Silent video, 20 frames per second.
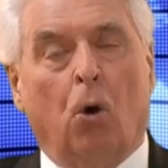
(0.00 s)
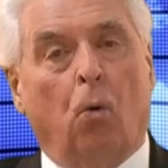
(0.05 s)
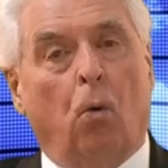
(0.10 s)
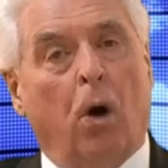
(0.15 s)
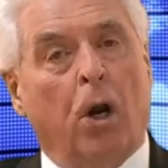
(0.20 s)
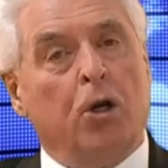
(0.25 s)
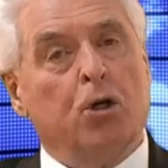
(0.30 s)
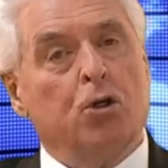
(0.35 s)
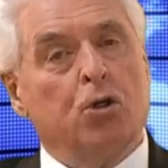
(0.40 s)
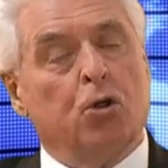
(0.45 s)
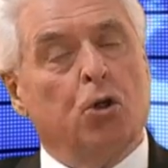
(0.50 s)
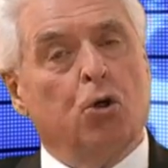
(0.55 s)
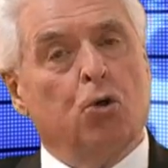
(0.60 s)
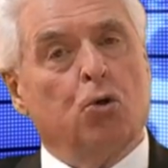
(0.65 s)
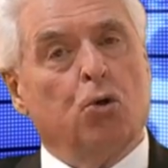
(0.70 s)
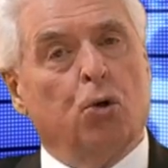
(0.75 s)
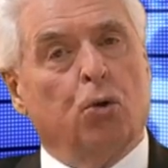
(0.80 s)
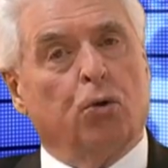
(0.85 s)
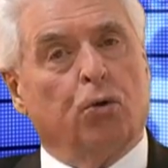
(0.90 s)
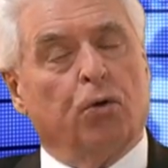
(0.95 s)
What is the
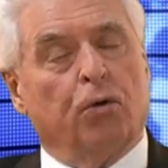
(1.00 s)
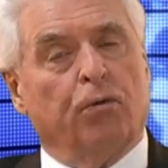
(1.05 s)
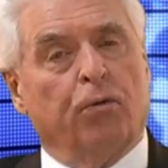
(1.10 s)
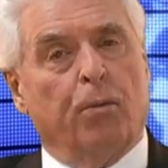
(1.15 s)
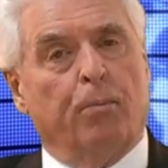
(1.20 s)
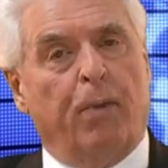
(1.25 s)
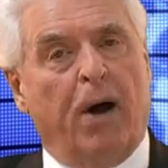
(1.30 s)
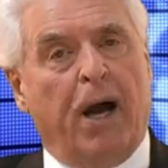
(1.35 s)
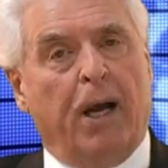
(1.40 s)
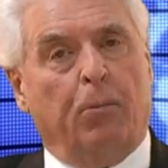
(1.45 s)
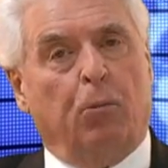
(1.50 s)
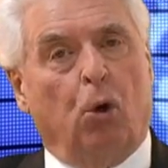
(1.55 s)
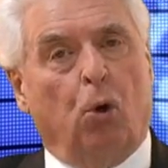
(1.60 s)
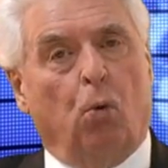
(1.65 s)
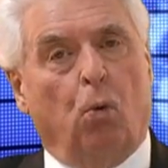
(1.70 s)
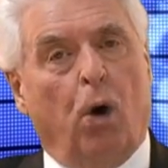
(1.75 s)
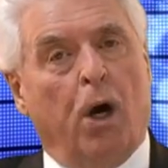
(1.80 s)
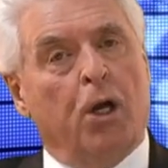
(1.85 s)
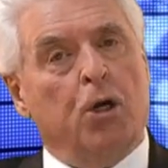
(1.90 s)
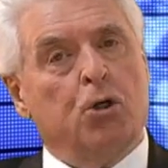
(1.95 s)
truth of the Bible?
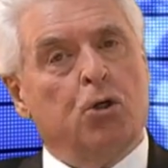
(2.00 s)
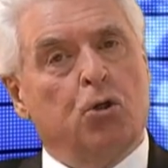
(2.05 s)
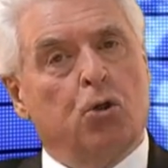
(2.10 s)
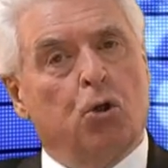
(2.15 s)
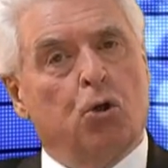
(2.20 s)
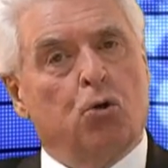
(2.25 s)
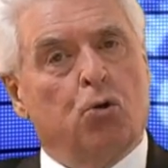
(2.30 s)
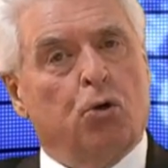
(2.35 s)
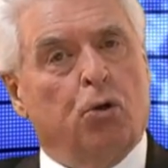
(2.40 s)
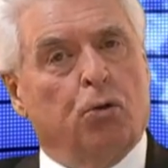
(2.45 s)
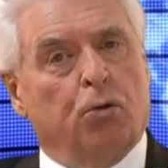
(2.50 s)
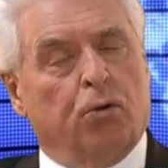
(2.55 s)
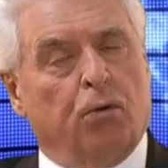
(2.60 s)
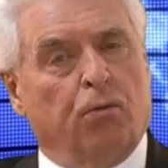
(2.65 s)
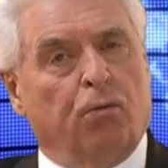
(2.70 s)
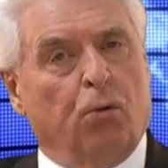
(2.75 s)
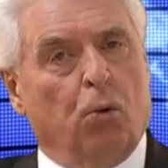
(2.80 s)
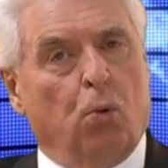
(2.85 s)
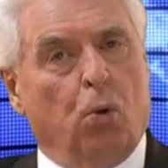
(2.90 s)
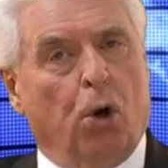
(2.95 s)
What is the truth
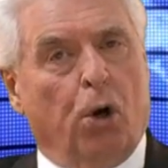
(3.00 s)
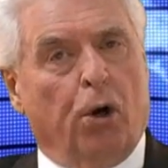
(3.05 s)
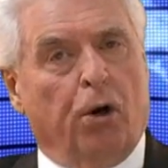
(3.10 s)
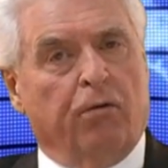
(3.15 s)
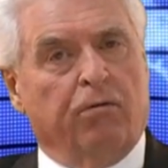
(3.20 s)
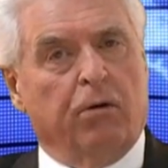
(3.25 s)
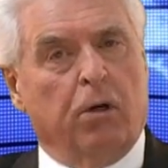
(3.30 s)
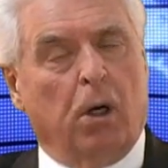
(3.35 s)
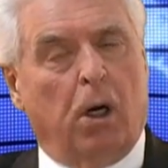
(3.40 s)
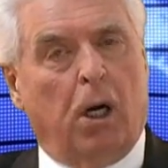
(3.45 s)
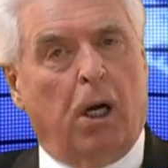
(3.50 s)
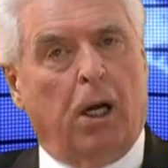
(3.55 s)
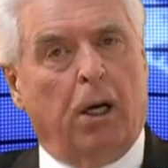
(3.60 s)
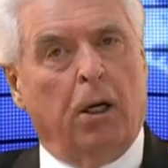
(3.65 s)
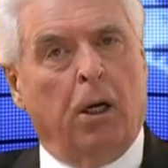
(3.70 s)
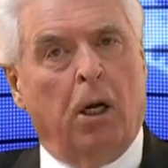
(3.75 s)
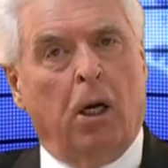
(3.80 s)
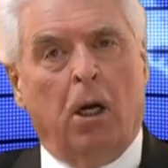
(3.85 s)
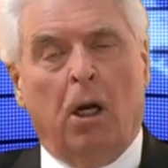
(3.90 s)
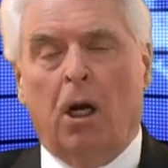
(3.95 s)
of the Word of
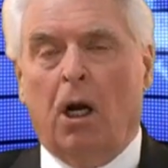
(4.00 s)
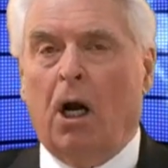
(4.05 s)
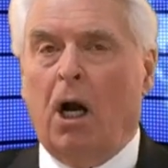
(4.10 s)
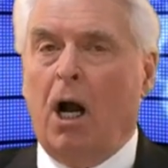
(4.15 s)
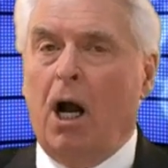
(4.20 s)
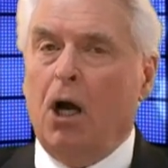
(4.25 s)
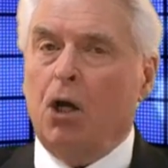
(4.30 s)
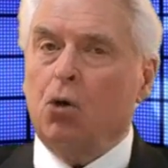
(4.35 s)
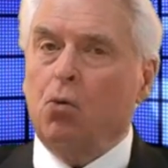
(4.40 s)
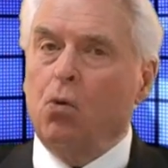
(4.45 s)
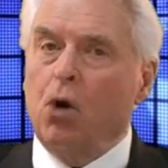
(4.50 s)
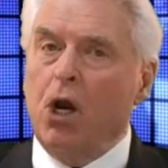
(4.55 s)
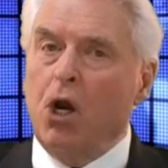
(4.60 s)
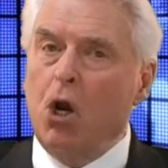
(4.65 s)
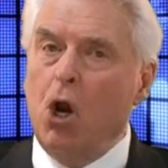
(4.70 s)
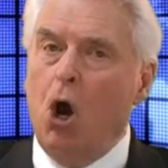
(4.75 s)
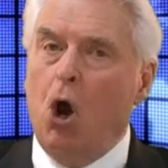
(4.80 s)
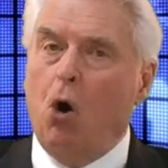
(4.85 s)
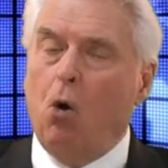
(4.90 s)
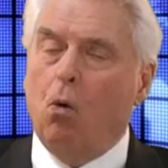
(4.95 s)
God? How do we
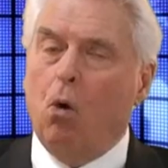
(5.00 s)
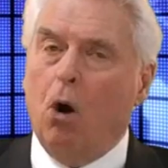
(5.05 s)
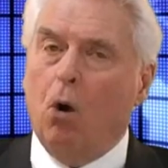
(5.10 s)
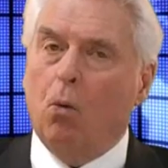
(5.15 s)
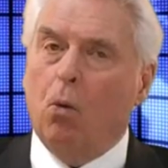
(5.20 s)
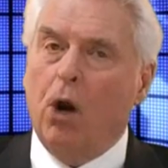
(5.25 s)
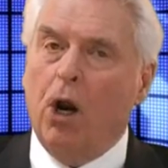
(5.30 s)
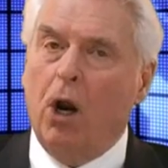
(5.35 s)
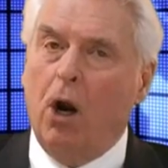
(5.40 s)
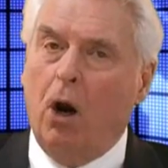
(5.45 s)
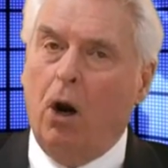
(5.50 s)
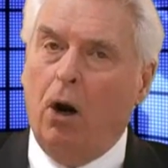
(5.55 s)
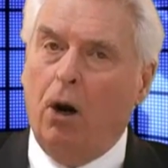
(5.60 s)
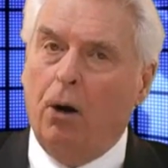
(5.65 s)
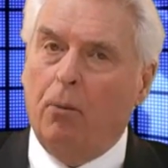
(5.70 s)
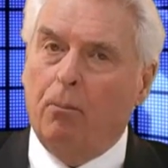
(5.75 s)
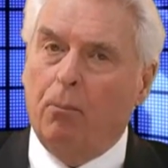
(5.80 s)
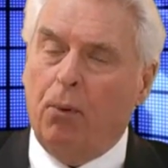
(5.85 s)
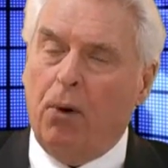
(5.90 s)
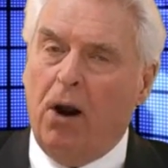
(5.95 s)
know where we are
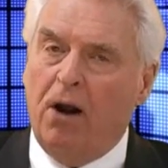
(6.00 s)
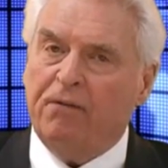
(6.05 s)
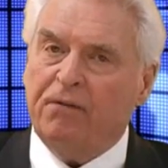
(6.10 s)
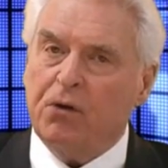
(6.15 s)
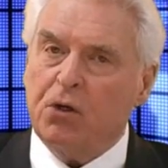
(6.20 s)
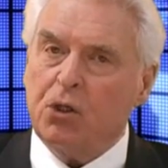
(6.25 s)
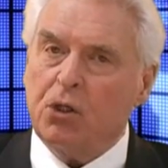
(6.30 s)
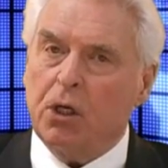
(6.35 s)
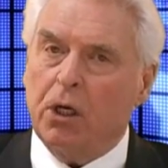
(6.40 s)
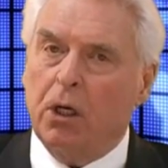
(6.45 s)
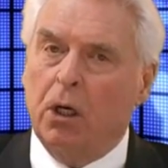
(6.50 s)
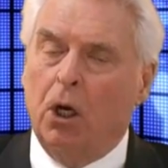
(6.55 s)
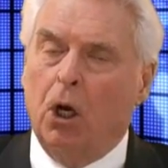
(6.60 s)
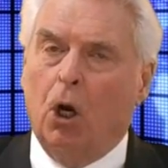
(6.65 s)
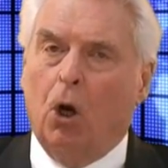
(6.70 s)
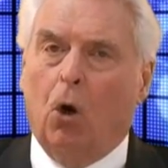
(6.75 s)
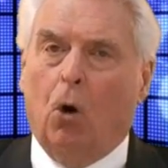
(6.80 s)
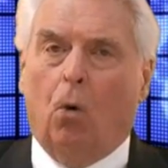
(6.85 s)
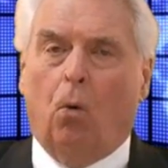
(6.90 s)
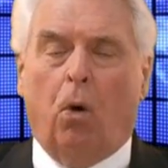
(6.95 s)
in prophecy?
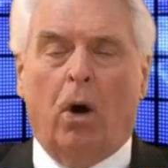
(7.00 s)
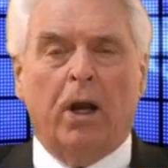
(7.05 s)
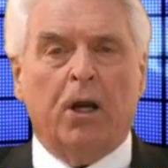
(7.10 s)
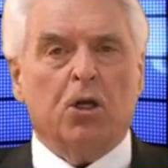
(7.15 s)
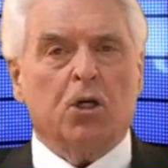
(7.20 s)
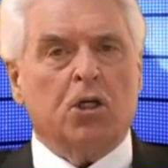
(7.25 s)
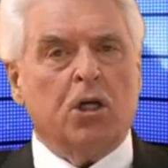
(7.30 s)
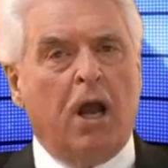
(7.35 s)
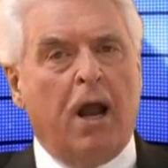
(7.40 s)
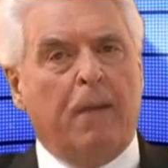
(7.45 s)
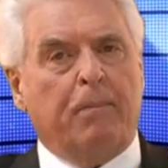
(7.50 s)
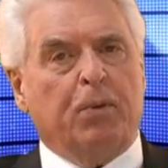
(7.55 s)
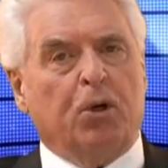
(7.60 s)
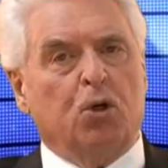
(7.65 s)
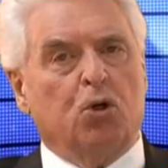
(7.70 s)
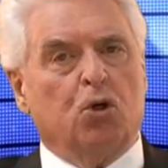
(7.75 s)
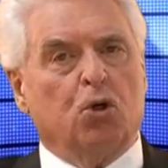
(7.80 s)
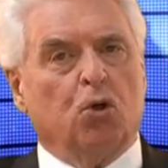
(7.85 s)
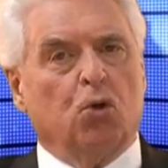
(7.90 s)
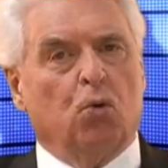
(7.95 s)
What has
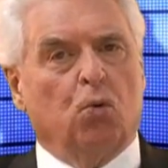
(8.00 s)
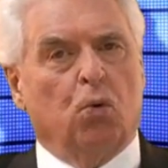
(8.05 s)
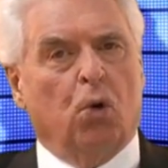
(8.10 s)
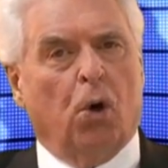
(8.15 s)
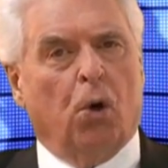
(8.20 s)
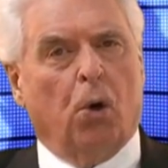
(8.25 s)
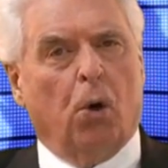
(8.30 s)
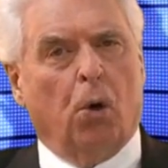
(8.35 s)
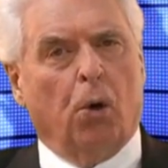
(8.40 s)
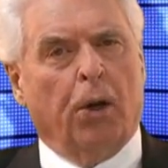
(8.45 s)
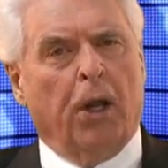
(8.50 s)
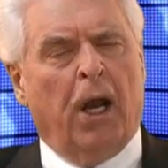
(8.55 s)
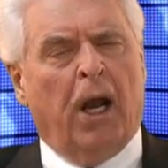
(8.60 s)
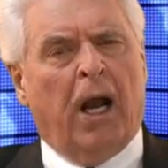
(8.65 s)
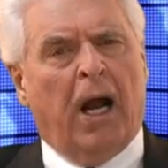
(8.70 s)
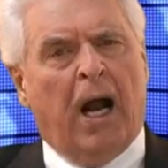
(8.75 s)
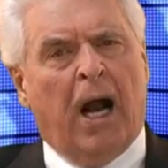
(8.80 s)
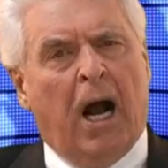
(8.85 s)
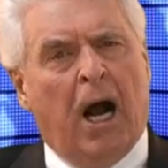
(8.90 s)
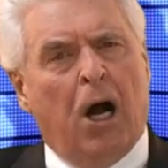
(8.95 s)
happened to the world?
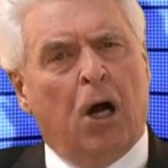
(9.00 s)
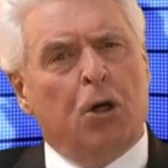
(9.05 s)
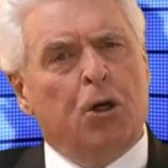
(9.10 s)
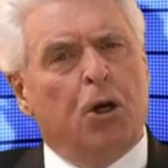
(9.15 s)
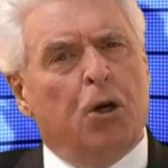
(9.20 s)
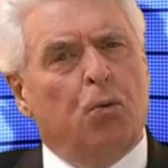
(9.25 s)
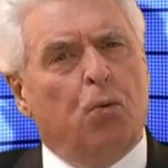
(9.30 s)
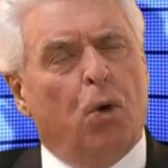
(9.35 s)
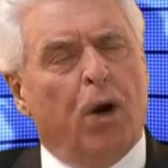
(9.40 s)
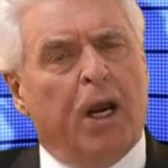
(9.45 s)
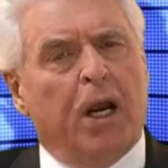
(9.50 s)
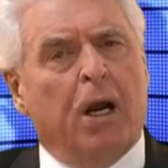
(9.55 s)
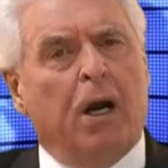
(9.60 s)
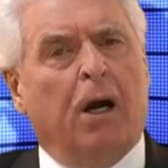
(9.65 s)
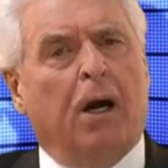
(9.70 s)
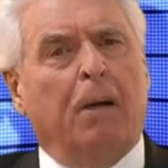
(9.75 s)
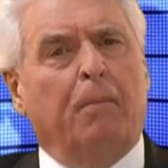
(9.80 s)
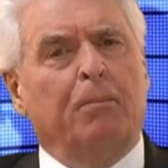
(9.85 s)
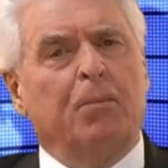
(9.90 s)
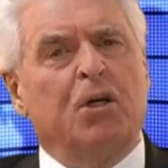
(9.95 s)
How did we
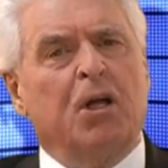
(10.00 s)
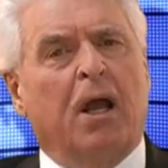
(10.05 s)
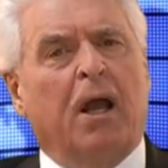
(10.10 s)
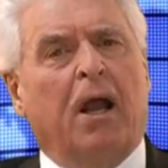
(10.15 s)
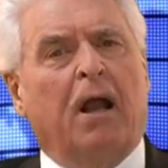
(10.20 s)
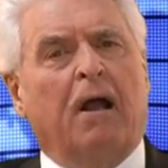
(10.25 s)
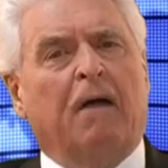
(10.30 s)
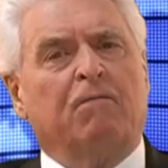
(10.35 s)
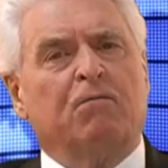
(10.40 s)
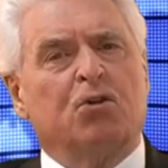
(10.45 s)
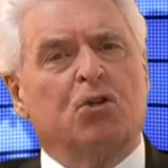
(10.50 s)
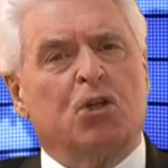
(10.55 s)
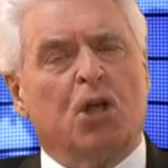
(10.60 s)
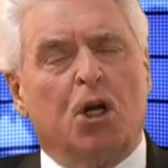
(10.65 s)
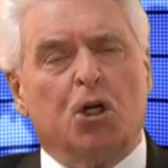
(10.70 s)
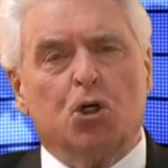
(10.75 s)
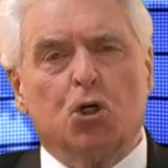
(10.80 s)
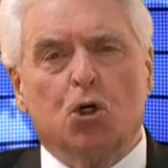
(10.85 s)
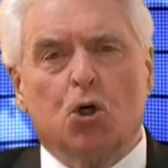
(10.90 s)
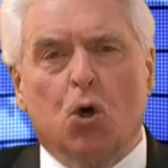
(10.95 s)
come to have
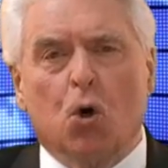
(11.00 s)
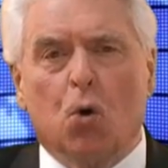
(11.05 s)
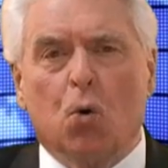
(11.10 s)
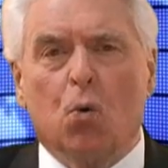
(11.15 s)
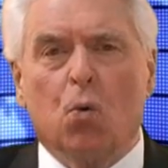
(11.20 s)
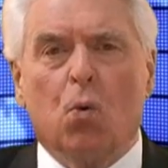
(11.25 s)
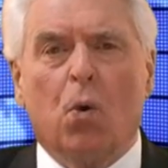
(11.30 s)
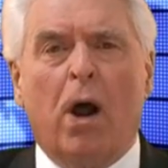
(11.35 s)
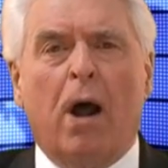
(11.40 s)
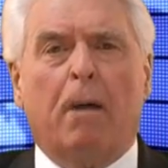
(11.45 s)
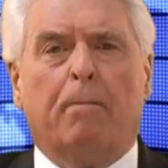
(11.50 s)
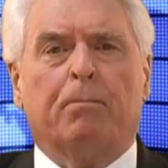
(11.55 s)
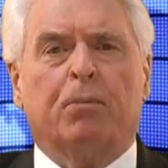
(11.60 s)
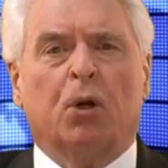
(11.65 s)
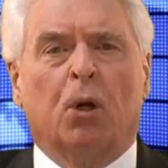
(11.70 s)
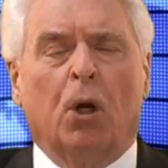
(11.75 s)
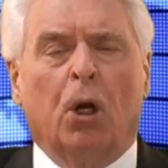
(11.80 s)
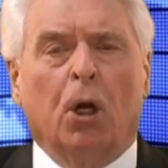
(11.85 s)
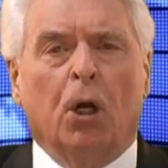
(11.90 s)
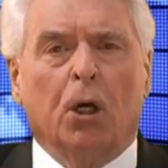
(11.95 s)
such
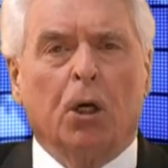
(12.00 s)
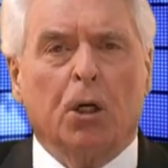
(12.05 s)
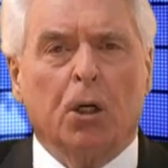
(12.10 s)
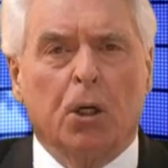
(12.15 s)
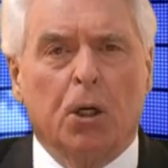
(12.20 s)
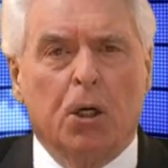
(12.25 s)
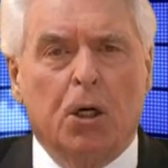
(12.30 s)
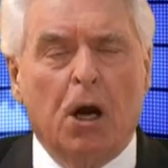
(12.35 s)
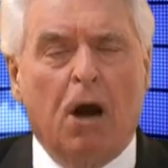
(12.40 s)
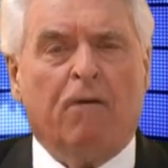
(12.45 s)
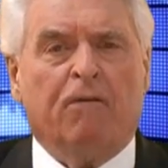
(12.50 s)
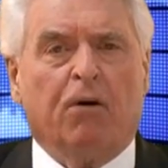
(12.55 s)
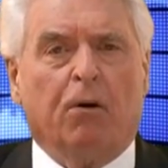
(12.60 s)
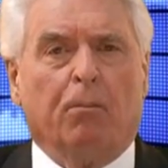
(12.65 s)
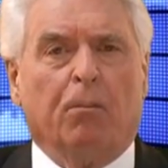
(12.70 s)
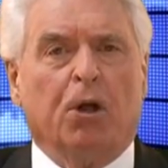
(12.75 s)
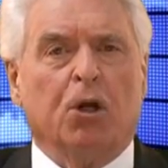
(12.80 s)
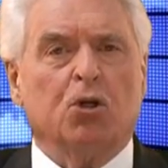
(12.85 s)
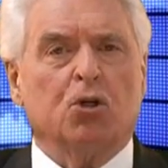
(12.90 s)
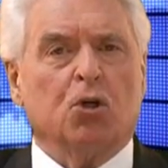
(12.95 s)
corrupt
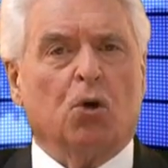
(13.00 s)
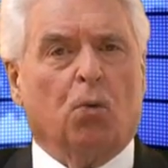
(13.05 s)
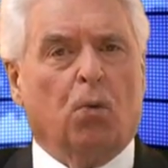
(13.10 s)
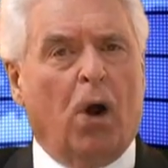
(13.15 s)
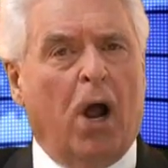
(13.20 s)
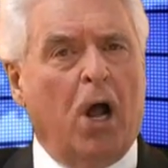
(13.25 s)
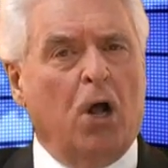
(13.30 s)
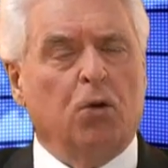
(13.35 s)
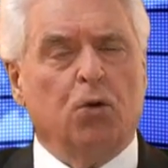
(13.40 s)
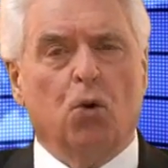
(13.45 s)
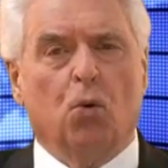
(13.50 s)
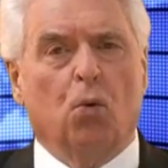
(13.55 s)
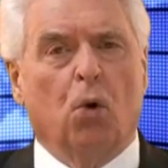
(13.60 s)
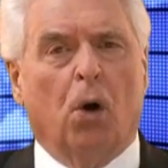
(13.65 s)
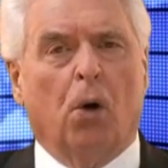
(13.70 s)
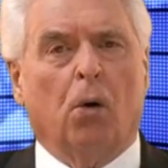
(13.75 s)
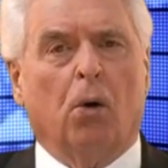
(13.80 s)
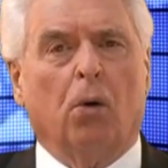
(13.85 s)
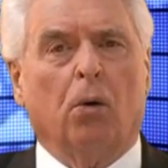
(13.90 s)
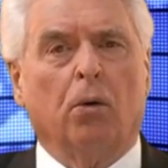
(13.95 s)
governments around the
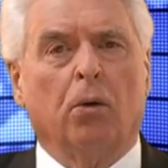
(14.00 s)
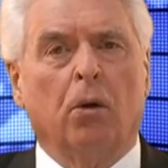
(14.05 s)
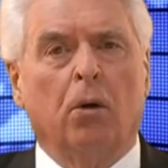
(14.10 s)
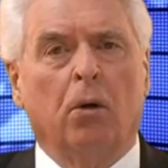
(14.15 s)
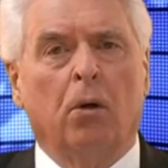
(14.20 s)
world?